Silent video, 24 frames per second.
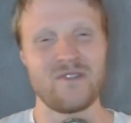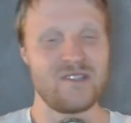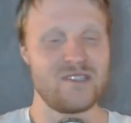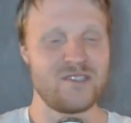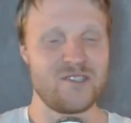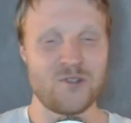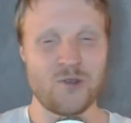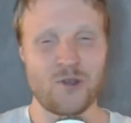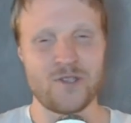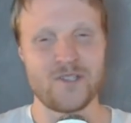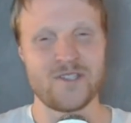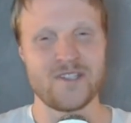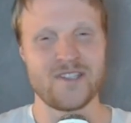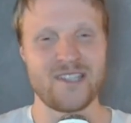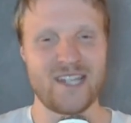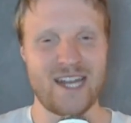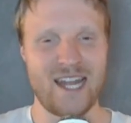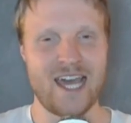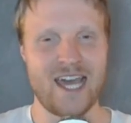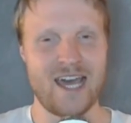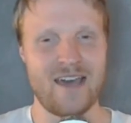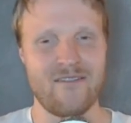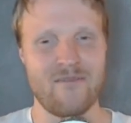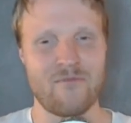choices that I
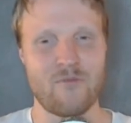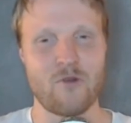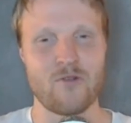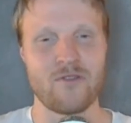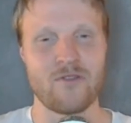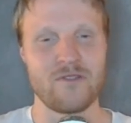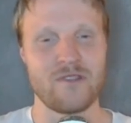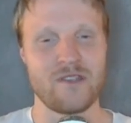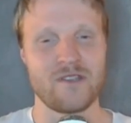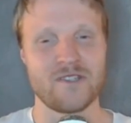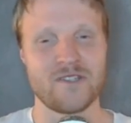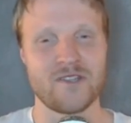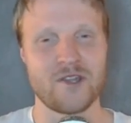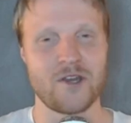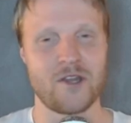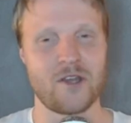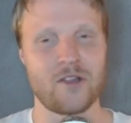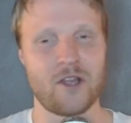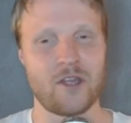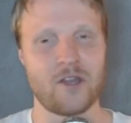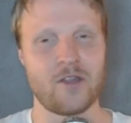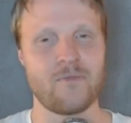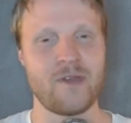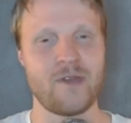have both in the starting
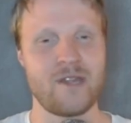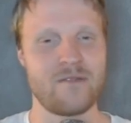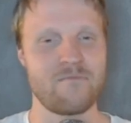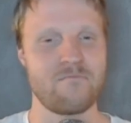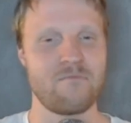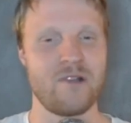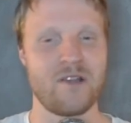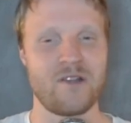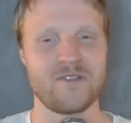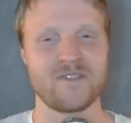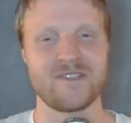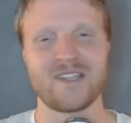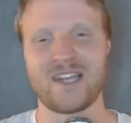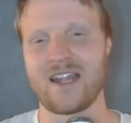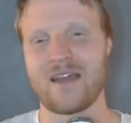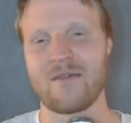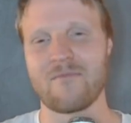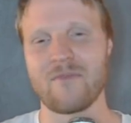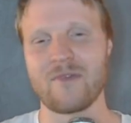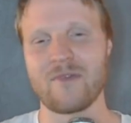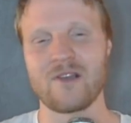lineup and players that I'm